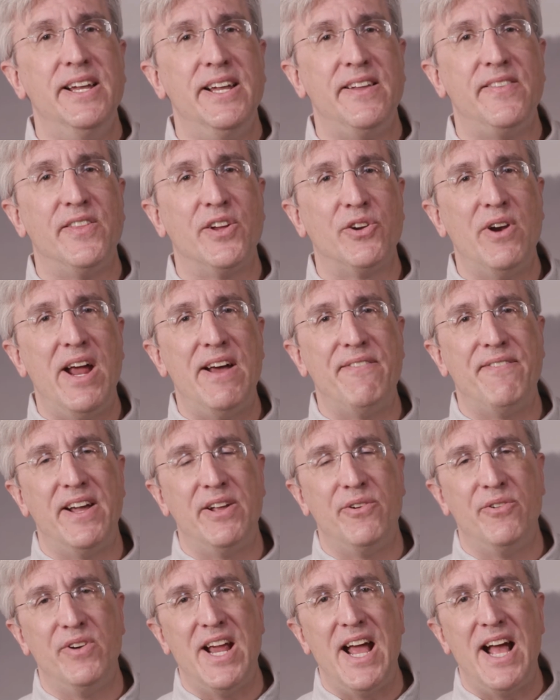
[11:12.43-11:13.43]
in the
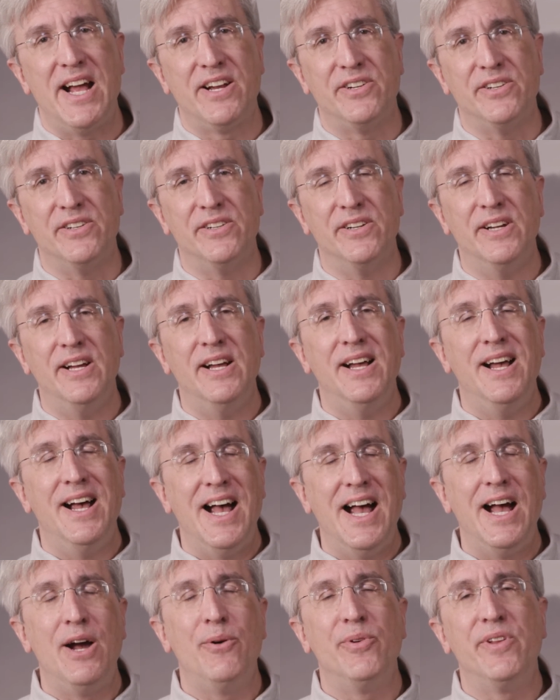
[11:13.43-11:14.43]
graphite reactor.
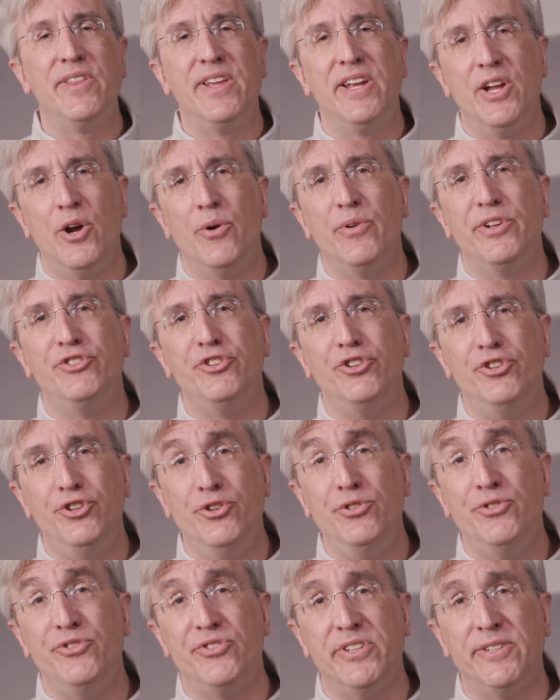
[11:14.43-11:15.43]
How were they going to
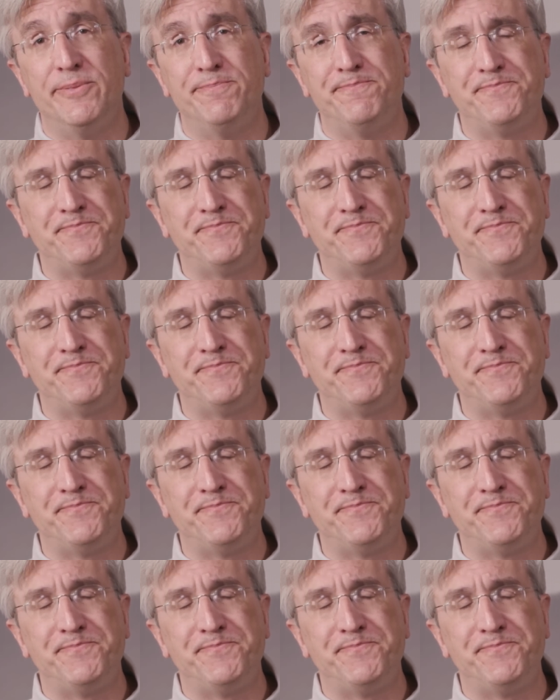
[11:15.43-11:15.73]
use it?